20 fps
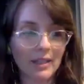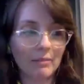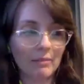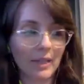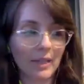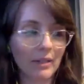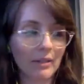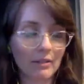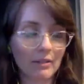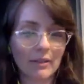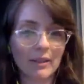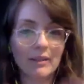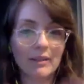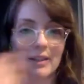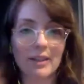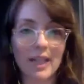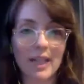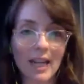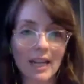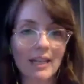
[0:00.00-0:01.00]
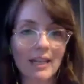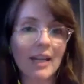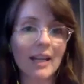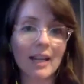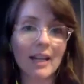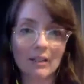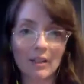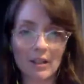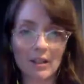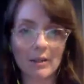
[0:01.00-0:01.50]
my co-founder Kate and
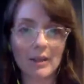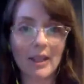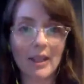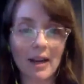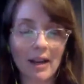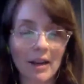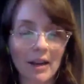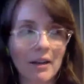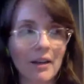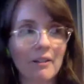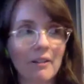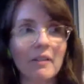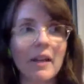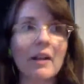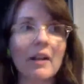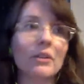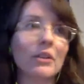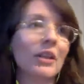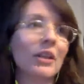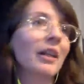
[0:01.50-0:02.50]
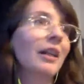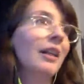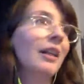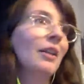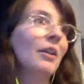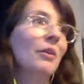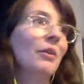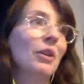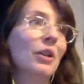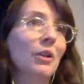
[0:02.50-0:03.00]
I, along with Karen, our founder,
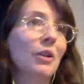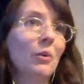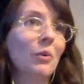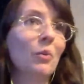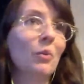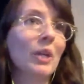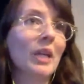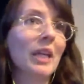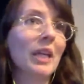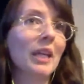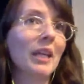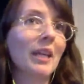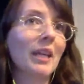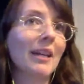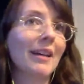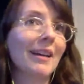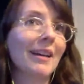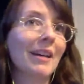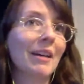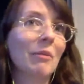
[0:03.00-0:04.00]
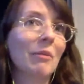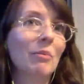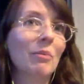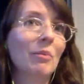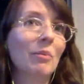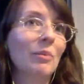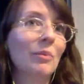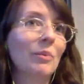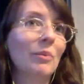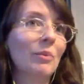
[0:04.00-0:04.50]
we
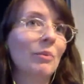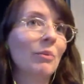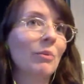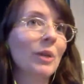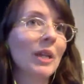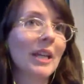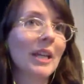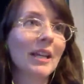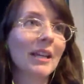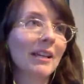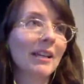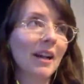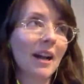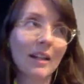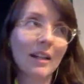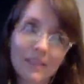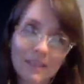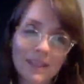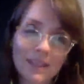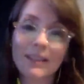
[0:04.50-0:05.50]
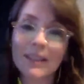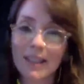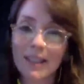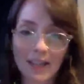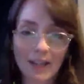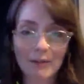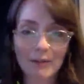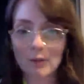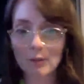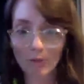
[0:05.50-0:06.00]

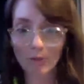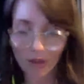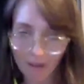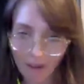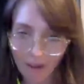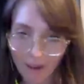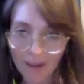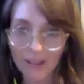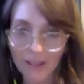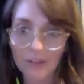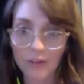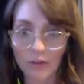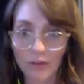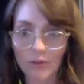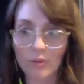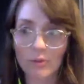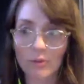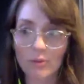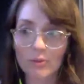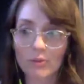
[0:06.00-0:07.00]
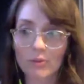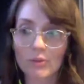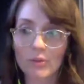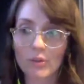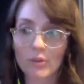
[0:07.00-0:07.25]
constantly have to work hard to